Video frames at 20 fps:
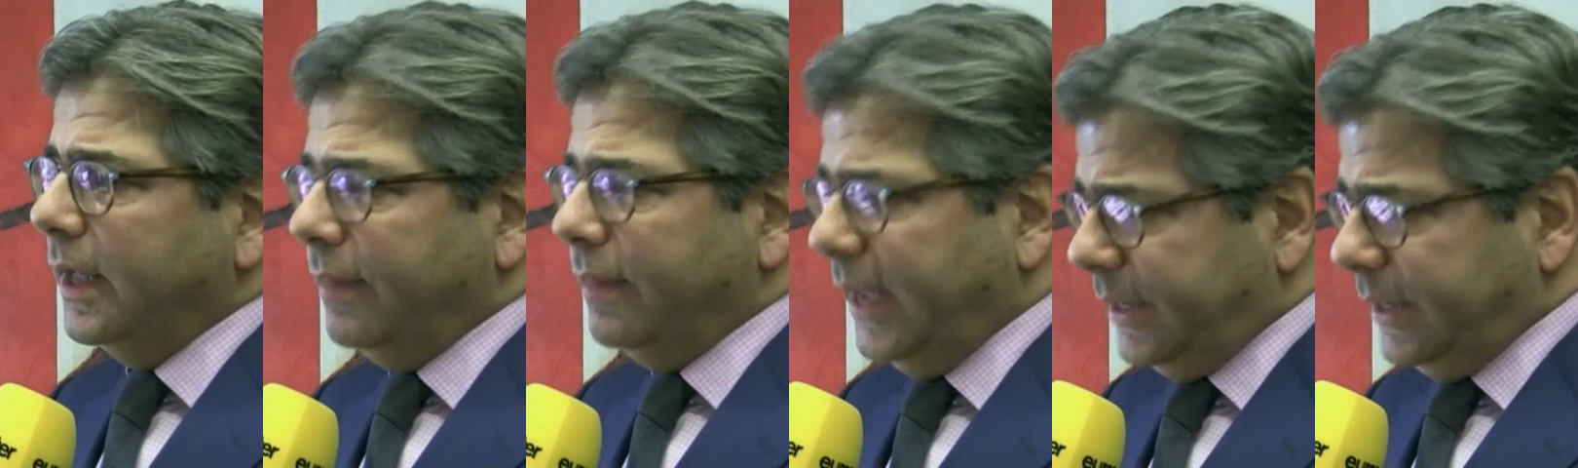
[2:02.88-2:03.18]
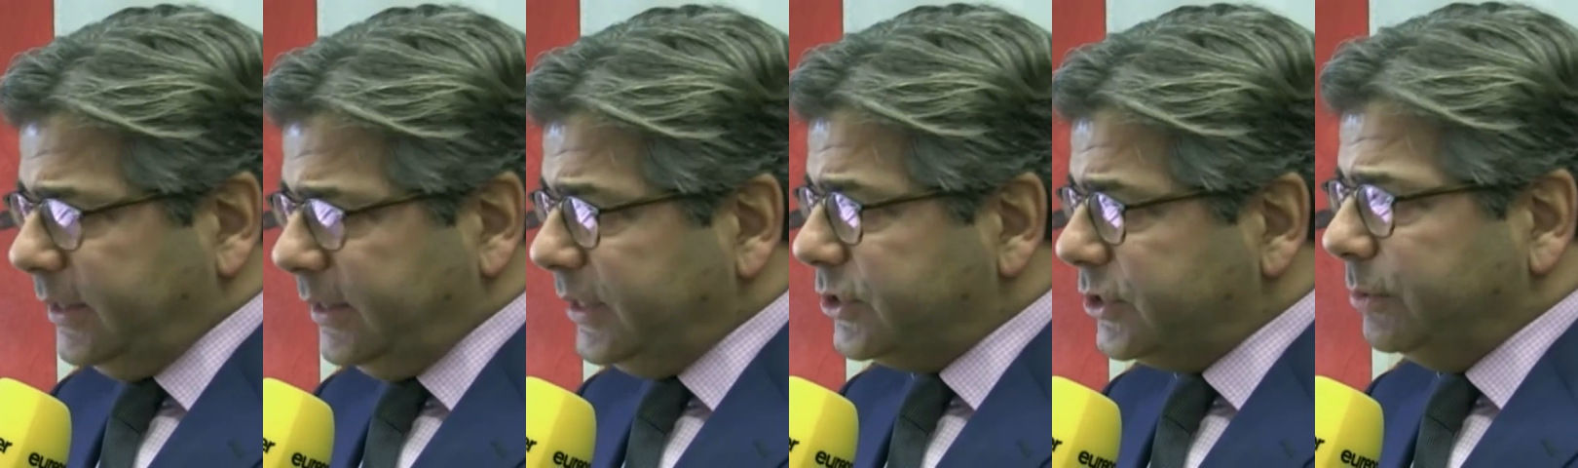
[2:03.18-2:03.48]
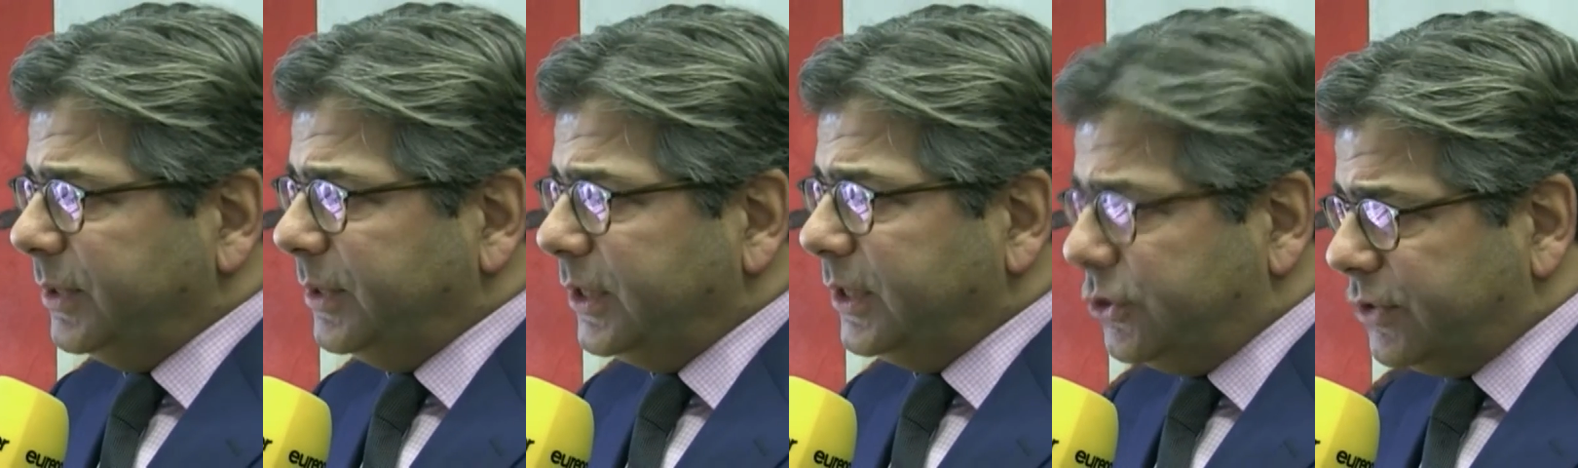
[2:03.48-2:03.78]
And that needs
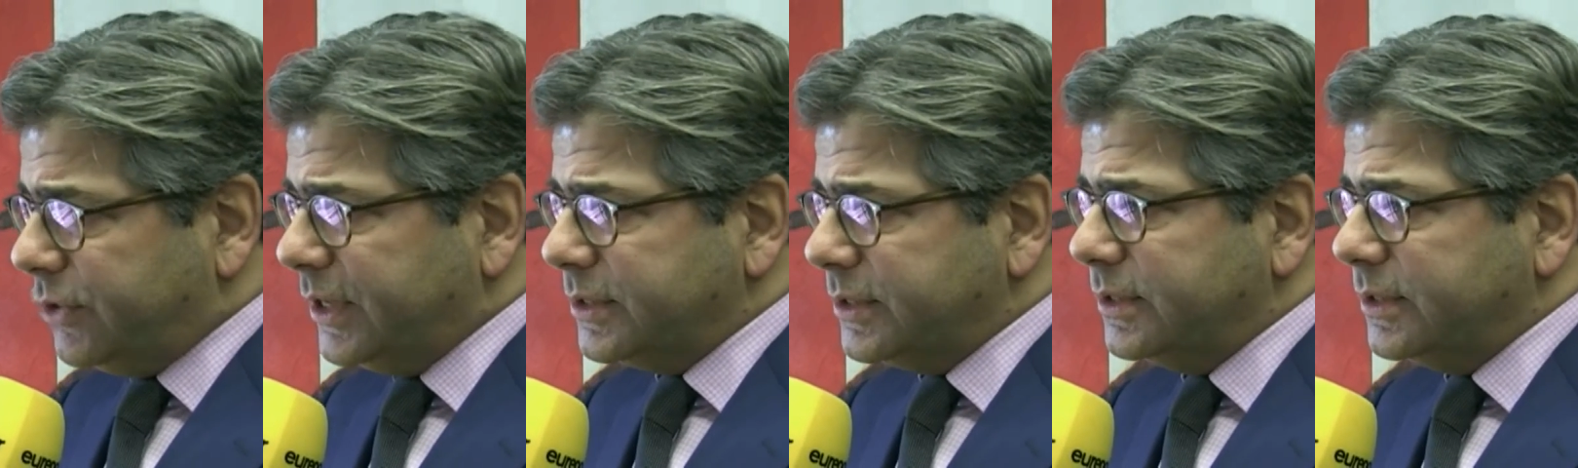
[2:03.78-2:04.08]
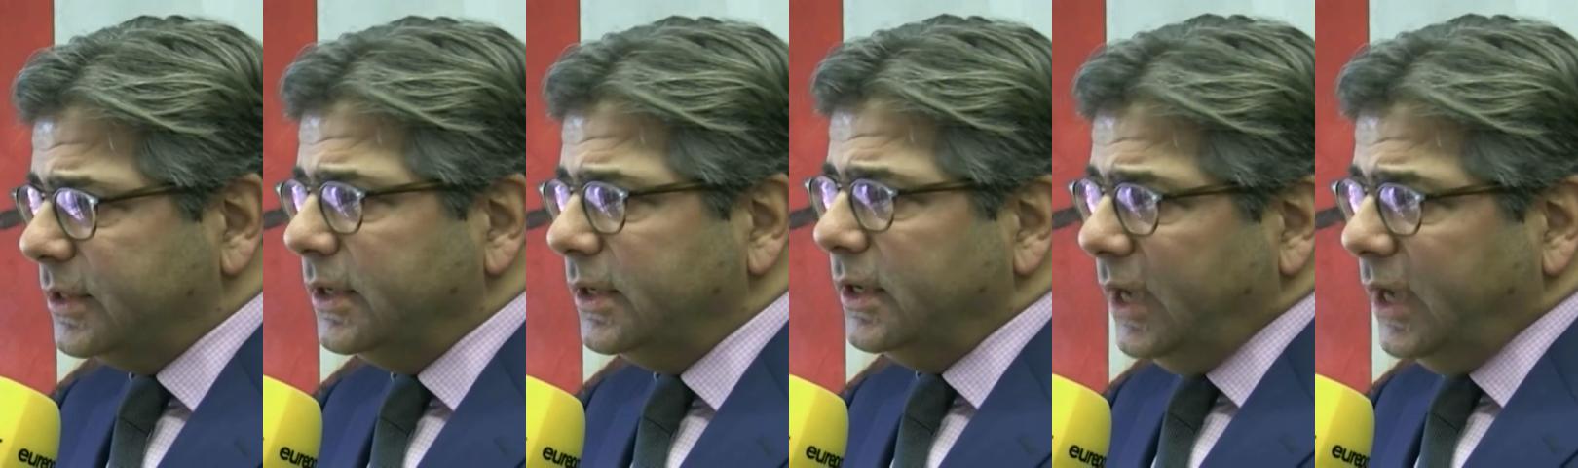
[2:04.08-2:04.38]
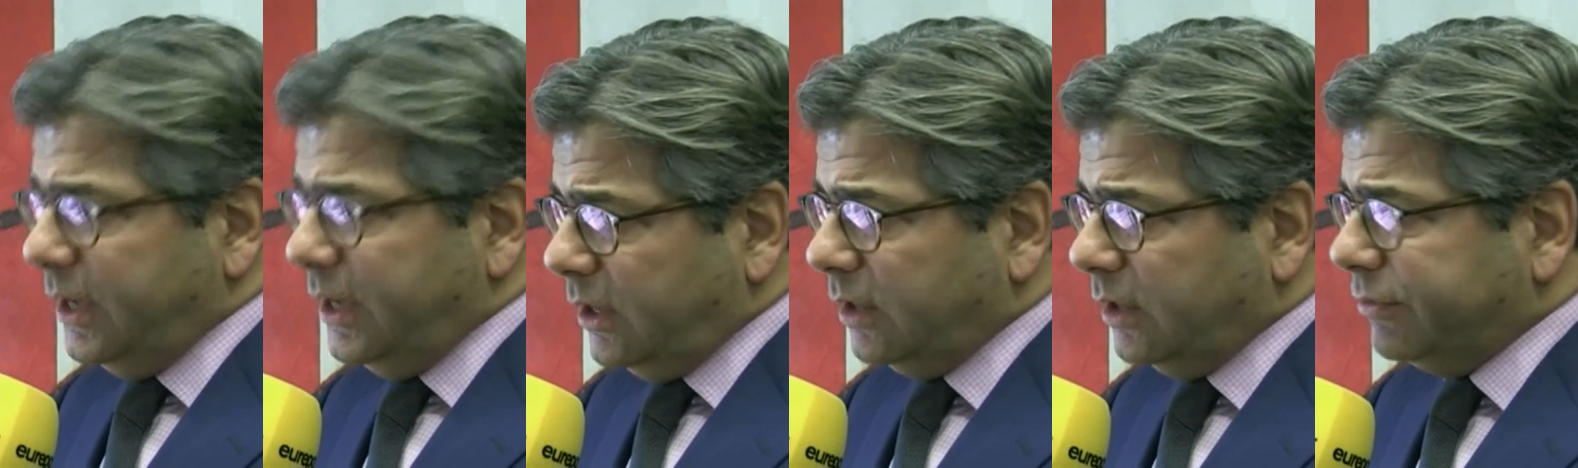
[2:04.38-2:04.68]
to be addressed,
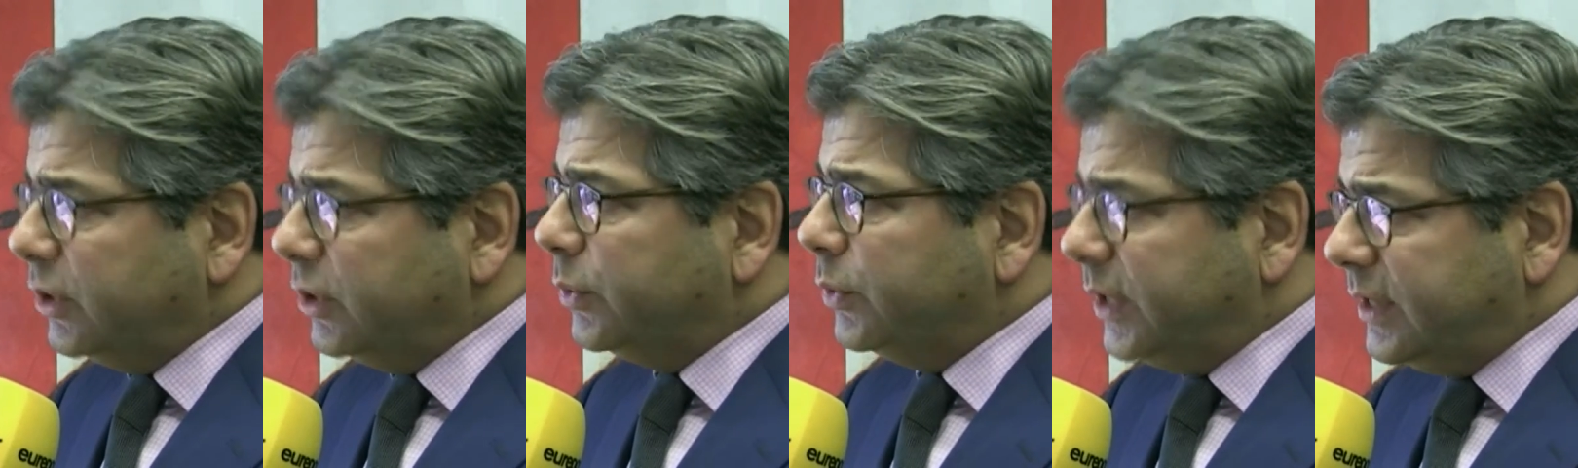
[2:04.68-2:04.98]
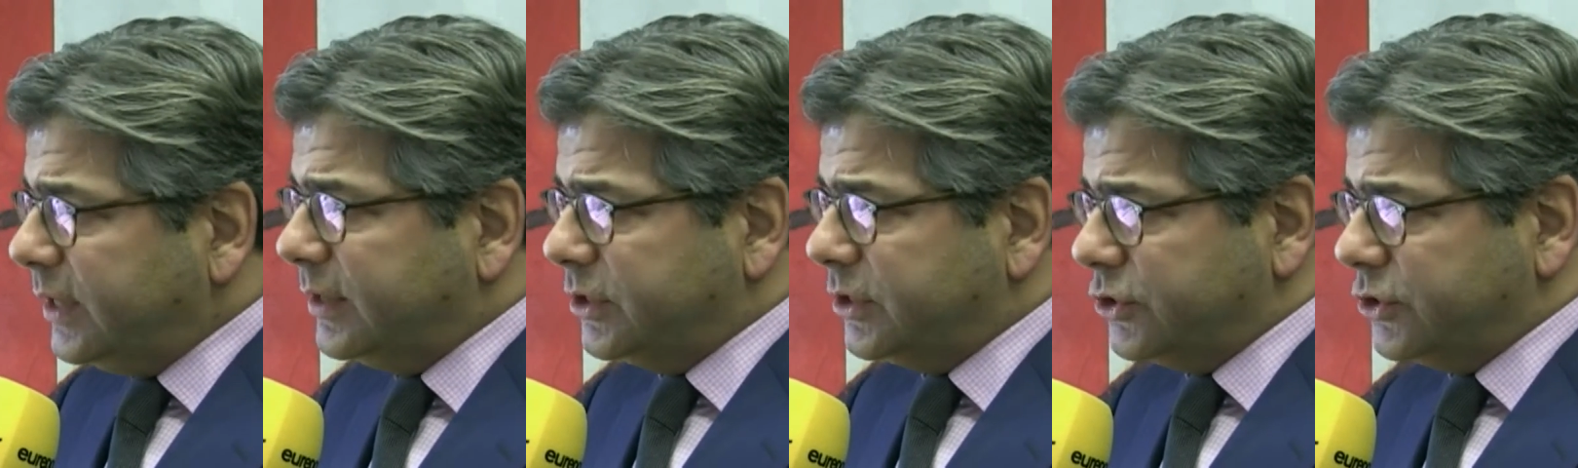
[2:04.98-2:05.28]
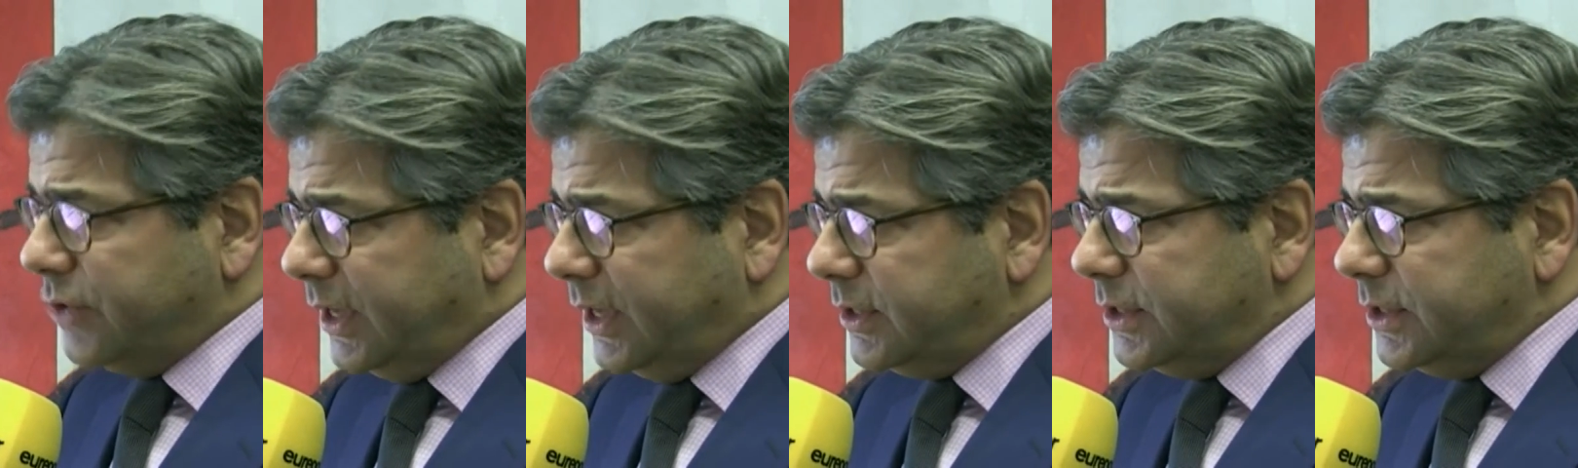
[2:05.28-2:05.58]
in our view, in this
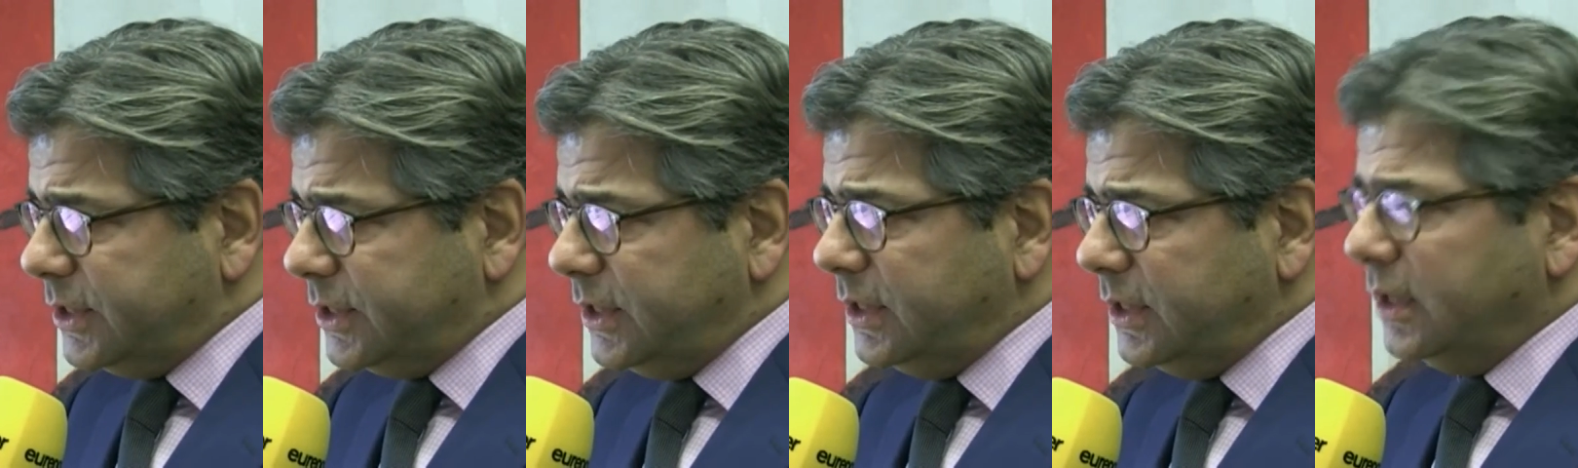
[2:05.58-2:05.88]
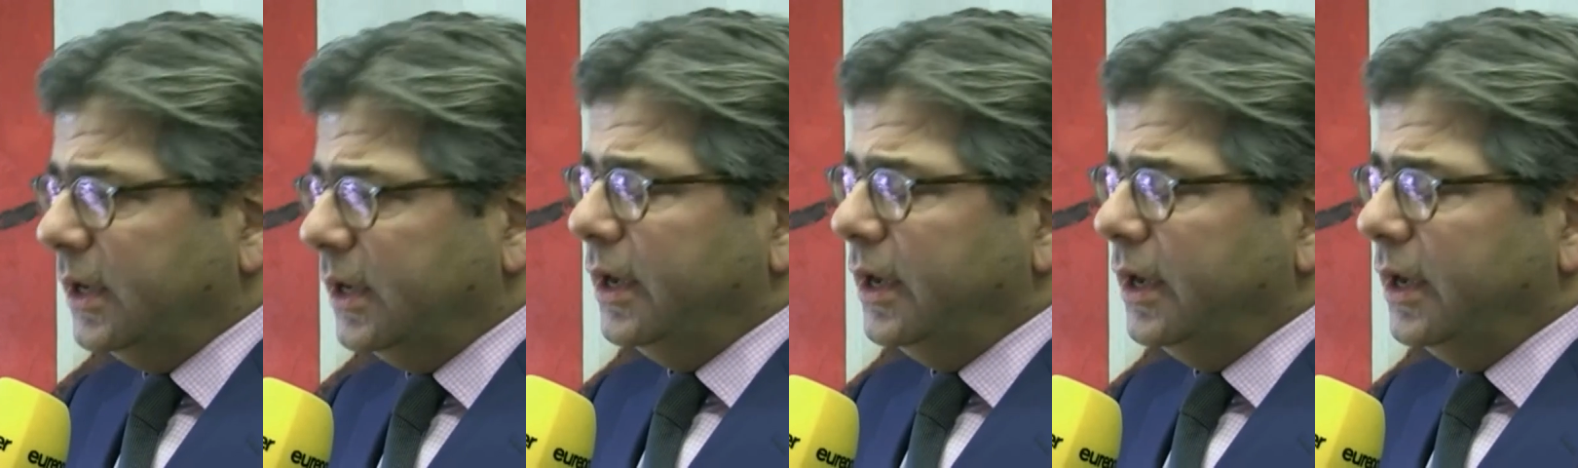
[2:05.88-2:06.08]
strategy.